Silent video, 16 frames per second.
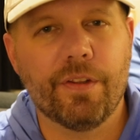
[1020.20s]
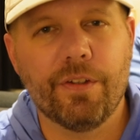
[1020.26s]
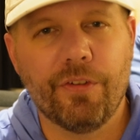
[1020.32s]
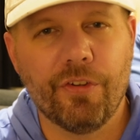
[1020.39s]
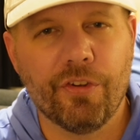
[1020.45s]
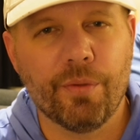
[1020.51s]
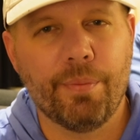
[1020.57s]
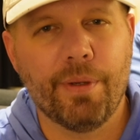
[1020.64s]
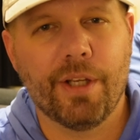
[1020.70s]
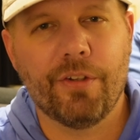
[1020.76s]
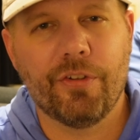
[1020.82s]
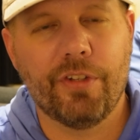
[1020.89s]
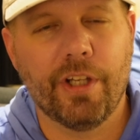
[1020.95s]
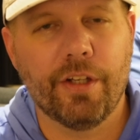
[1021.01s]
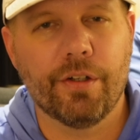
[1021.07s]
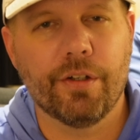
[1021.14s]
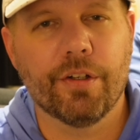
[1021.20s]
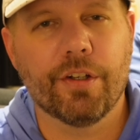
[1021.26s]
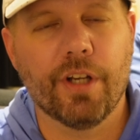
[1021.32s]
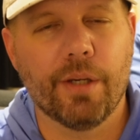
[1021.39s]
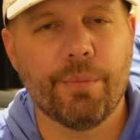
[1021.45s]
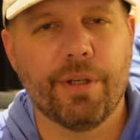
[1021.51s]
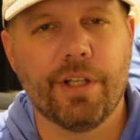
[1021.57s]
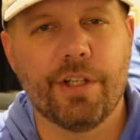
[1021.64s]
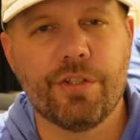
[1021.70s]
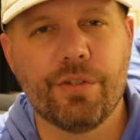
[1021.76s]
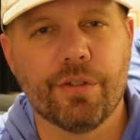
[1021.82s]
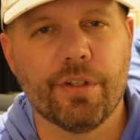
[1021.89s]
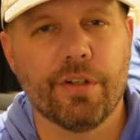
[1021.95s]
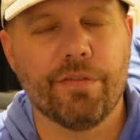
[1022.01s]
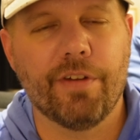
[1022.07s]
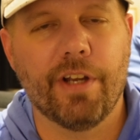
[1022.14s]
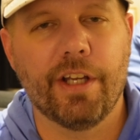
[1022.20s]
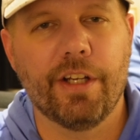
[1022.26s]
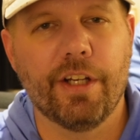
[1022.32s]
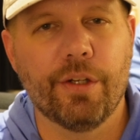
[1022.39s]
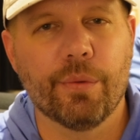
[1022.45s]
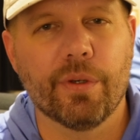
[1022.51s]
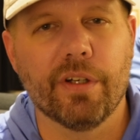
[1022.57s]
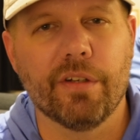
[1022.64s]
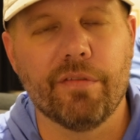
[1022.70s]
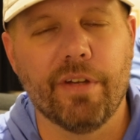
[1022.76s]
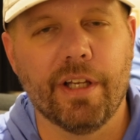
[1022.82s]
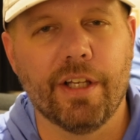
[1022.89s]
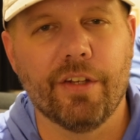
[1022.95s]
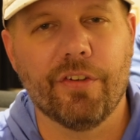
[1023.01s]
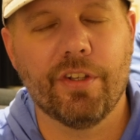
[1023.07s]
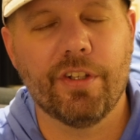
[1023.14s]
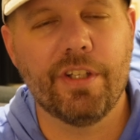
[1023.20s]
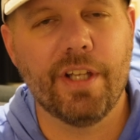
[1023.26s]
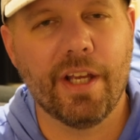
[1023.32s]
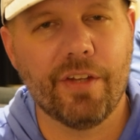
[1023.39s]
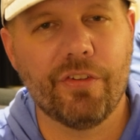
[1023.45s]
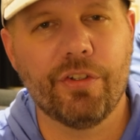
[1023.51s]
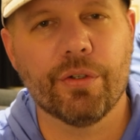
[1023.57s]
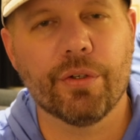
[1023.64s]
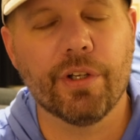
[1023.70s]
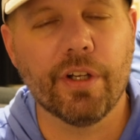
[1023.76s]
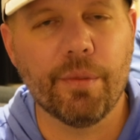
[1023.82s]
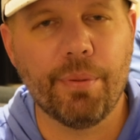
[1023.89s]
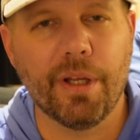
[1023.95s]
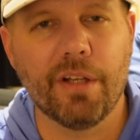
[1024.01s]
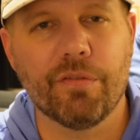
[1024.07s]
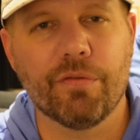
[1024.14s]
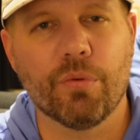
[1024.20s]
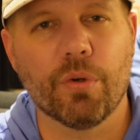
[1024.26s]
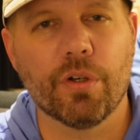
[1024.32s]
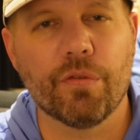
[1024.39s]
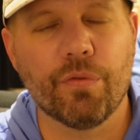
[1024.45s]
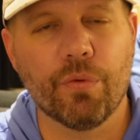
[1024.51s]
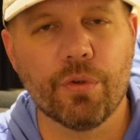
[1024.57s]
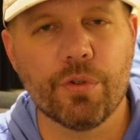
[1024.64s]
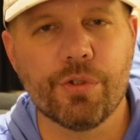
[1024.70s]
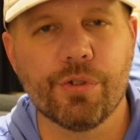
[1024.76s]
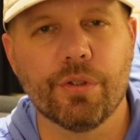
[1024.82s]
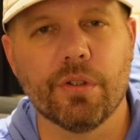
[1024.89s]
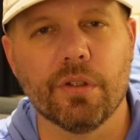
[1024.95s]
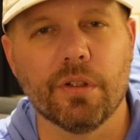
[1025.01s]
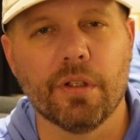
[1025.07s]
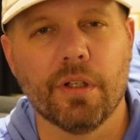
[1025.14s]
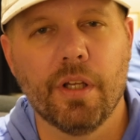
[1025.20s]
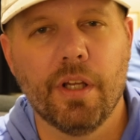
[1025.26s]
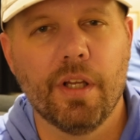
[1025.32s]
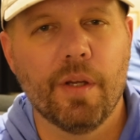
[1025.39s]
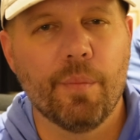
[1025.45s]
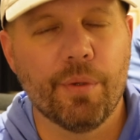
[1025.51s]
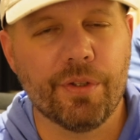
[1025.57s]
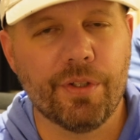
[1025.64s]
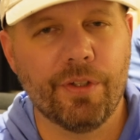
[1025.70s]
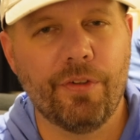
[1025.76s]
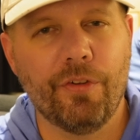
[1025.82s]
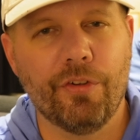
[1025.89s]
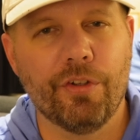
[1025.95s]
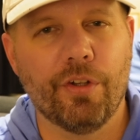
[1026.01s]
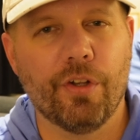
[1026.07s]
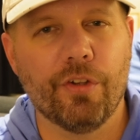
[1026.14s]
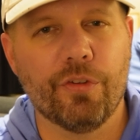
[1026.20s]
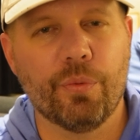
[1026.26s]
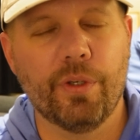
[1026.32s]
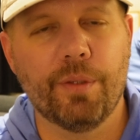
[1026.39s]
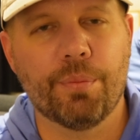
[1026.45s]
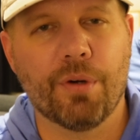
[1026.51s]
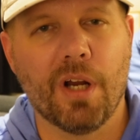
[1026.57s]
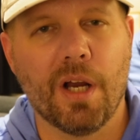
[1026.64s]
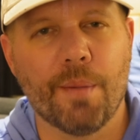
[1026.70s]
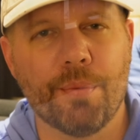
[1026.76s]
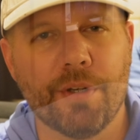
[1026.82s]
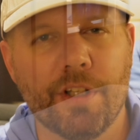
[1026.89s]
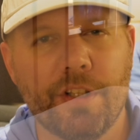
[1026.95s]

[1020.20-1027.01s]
this is the best standard accommodation you're going to find anywhere in Vegas, and yes, you're going to pay for it for sure. But this is an all-suite property,